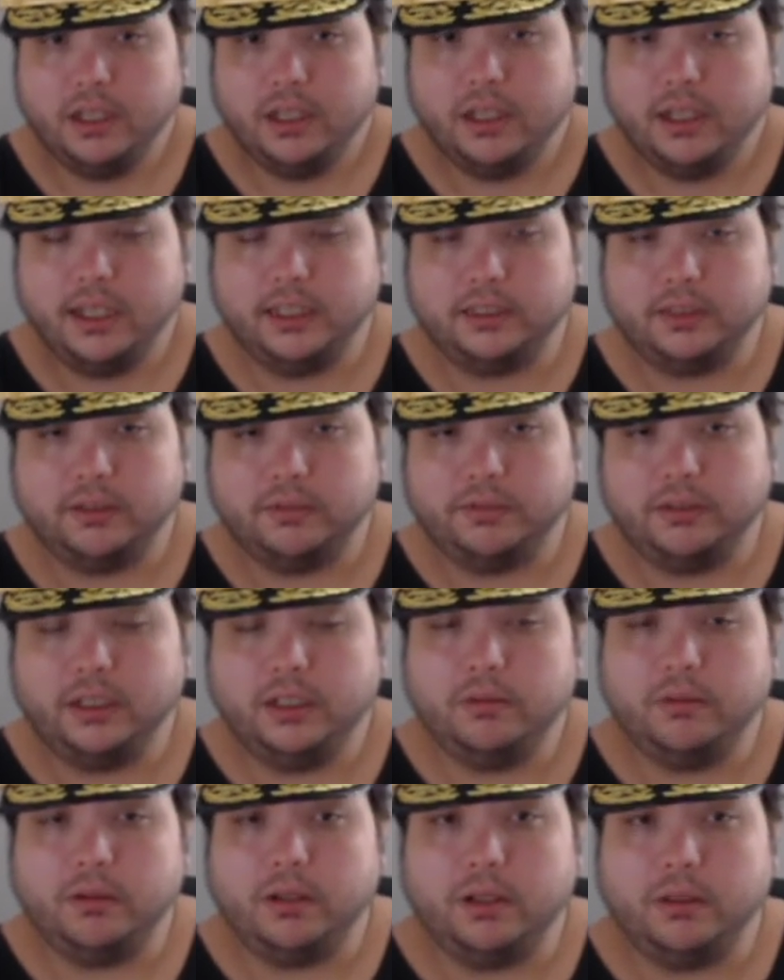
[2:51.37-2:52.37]
it's a
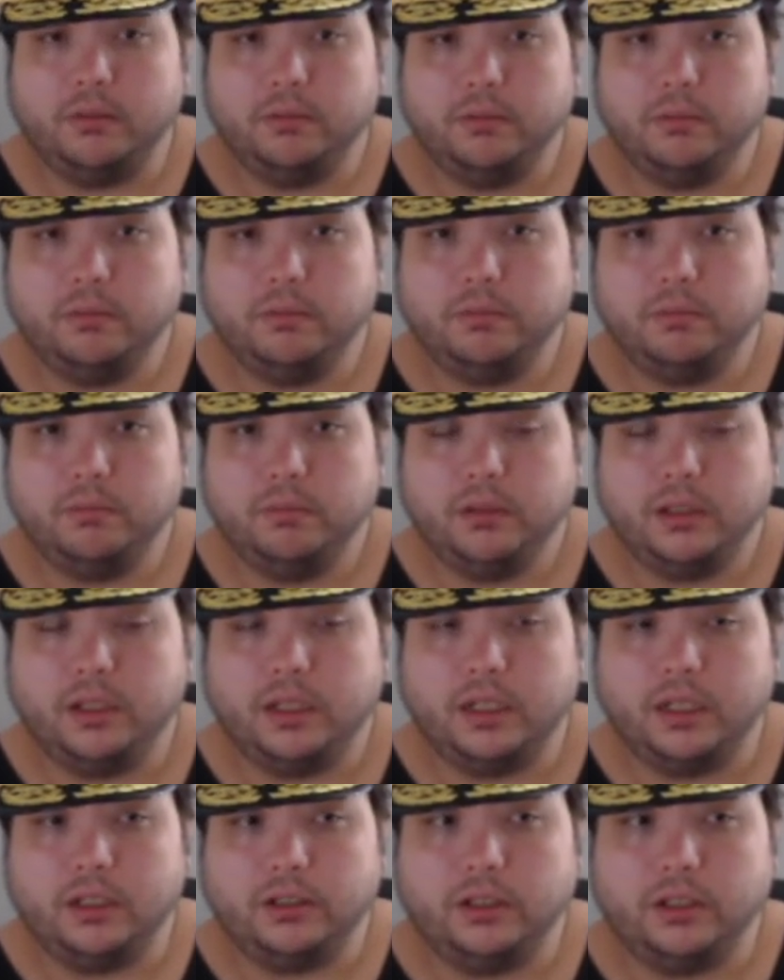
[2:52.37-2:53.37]
very well
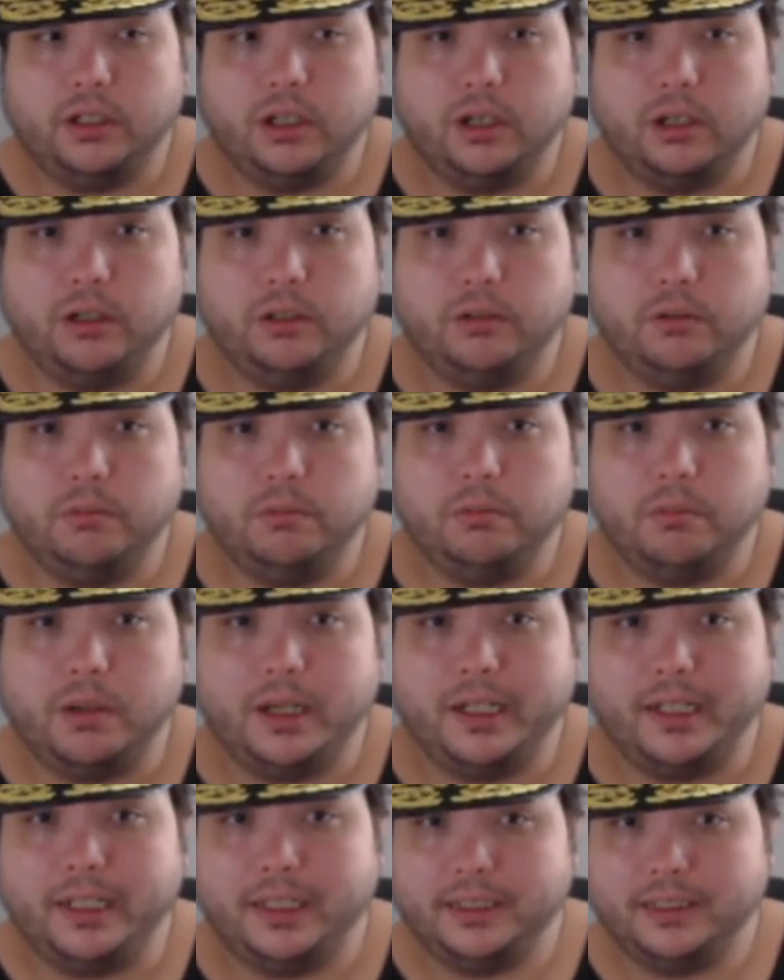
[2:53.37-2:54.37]
uh, known
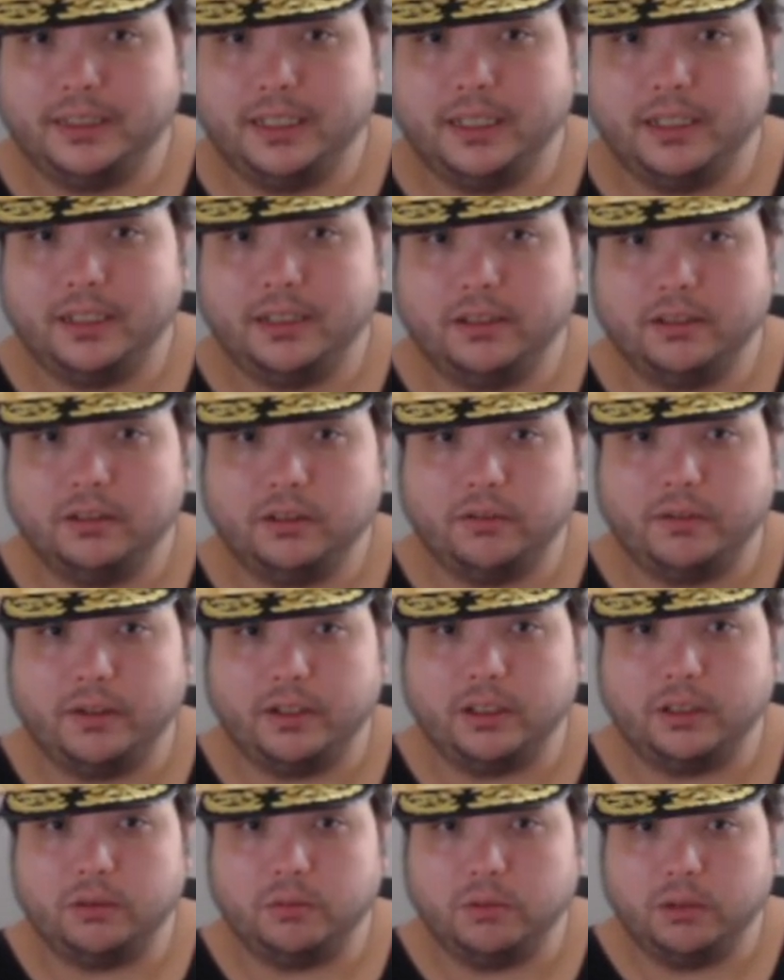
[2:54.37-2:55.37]
mining town
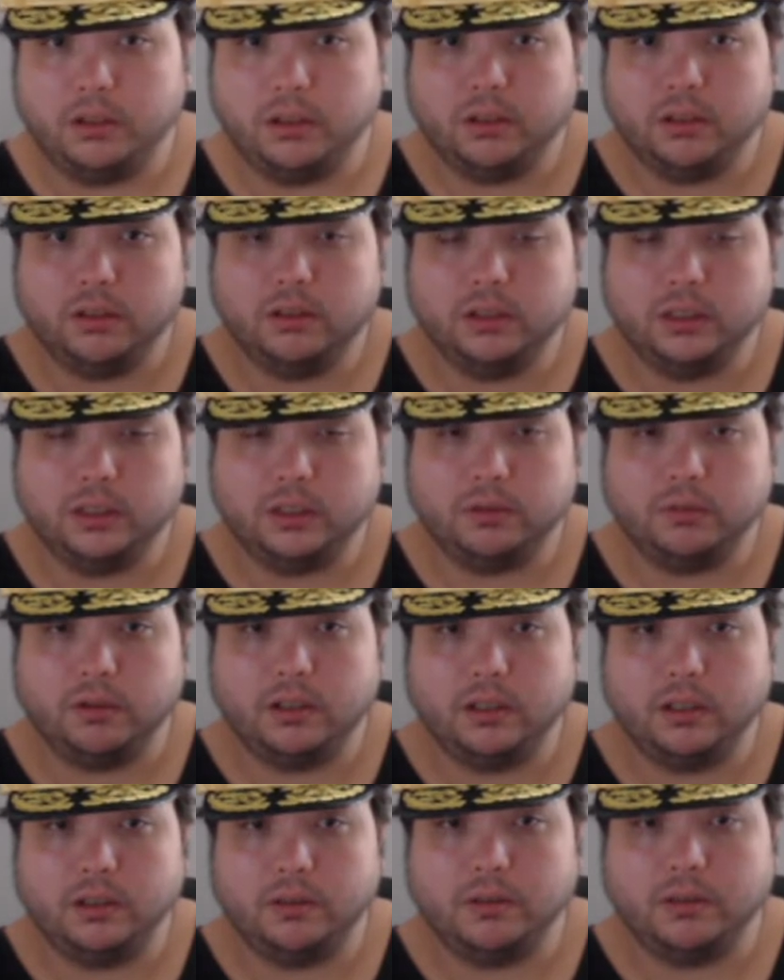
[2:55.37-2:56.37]
around the world. It's
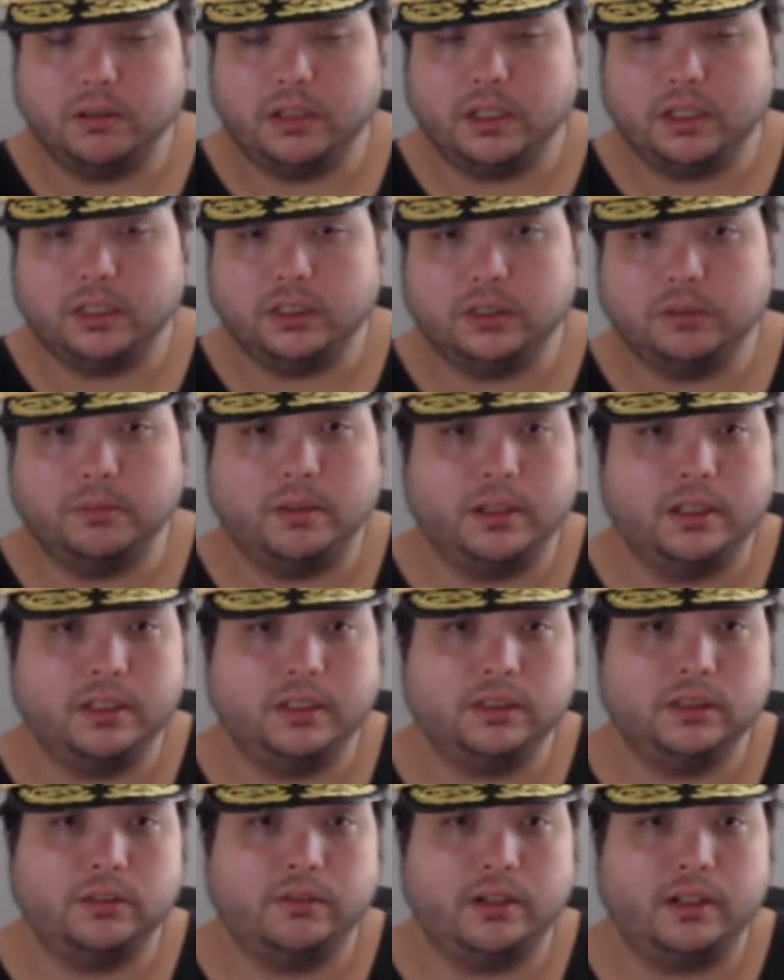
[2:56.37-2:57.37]
one of the largest
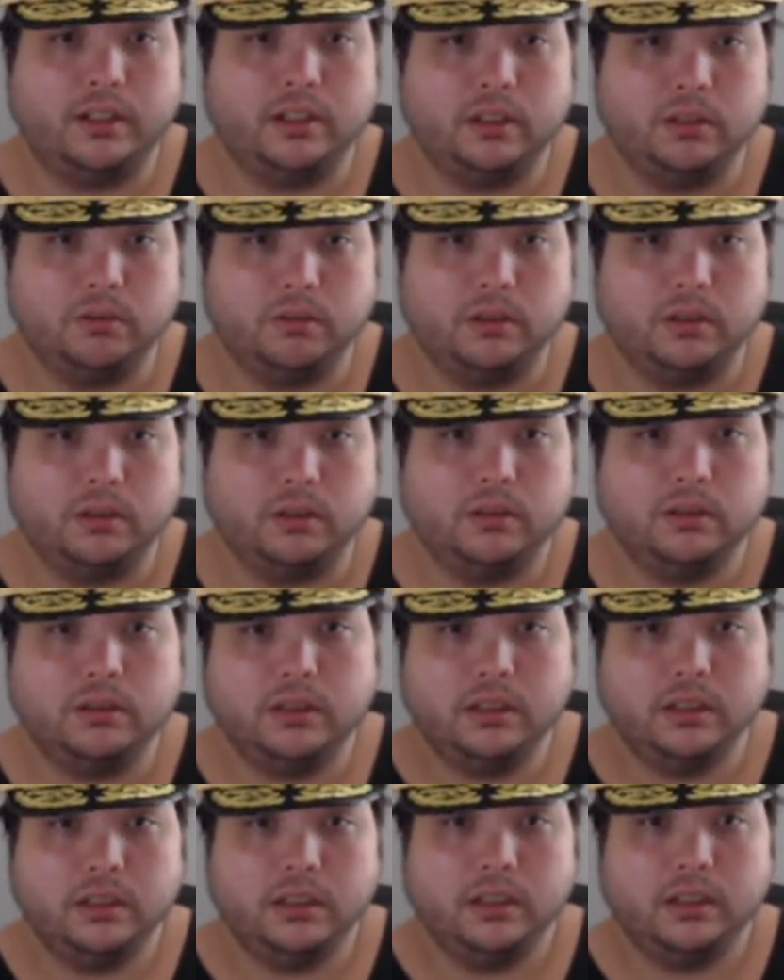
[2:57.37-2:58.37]
mines around the world
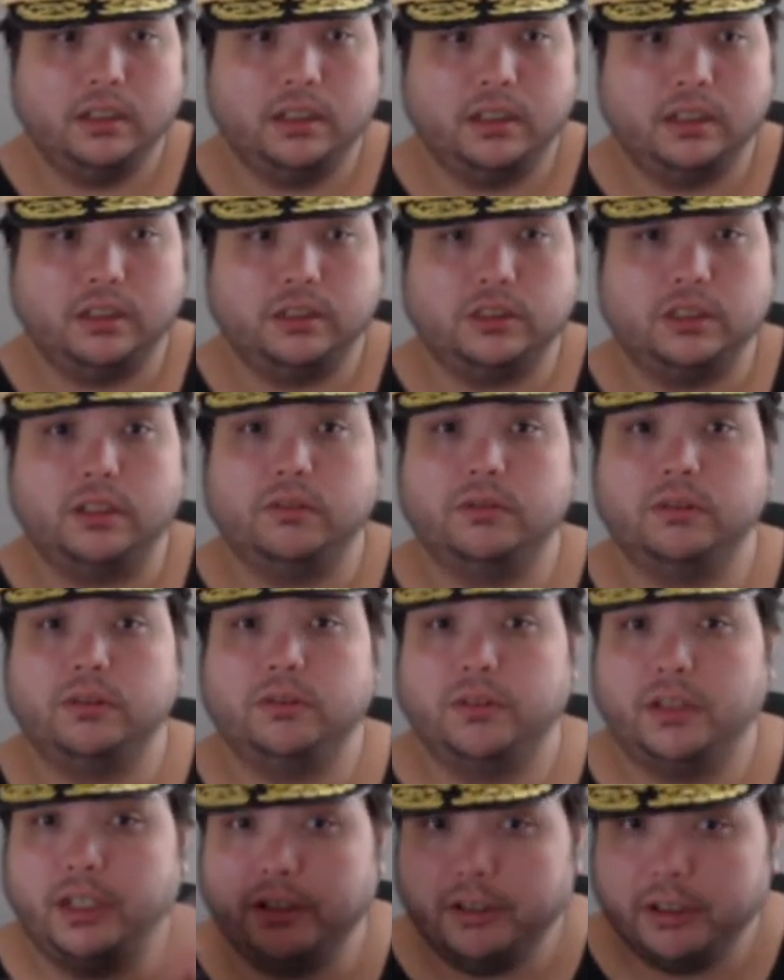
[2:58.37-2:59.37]
in terms of
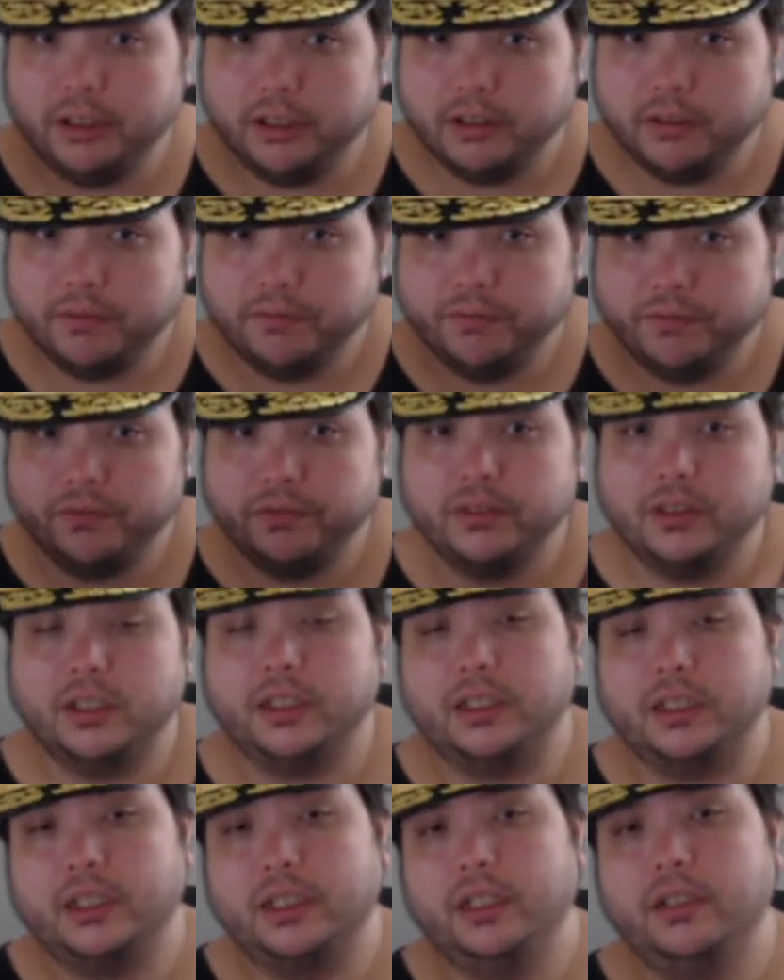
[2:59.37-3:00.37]
area.
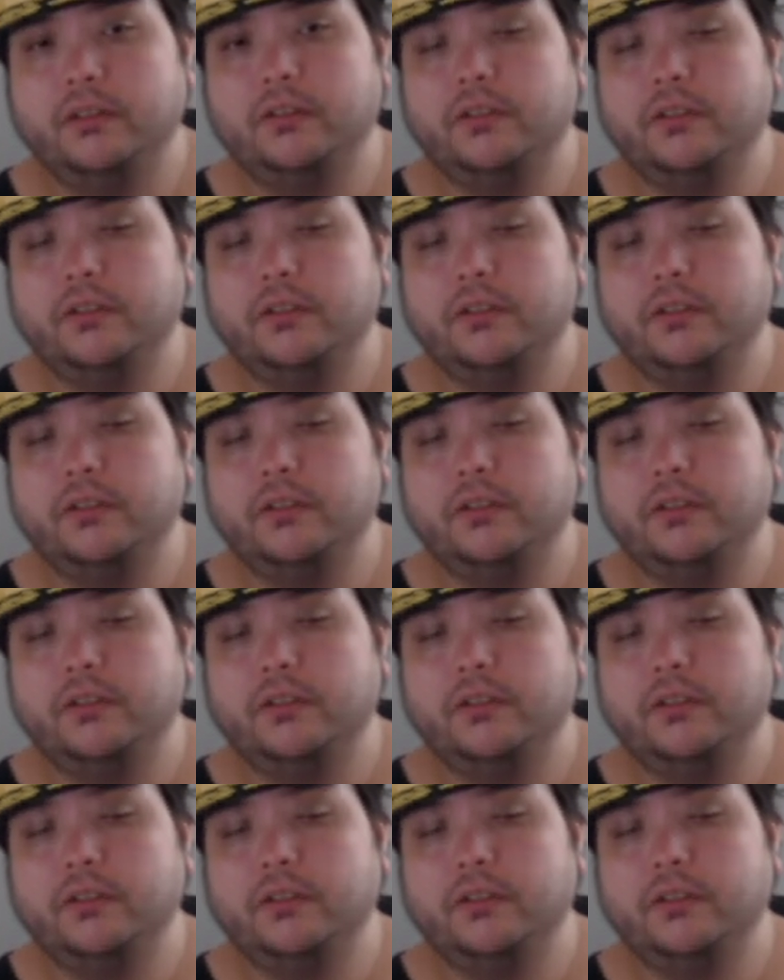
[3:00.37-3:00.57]
Okay,